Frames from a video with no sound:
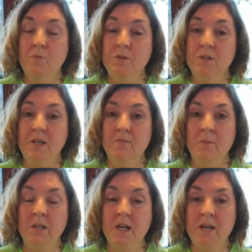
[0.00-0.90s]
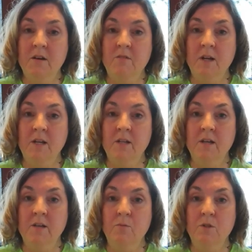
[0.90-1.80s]
what the government cannot
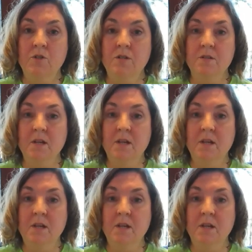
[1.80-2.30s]
regulate, which is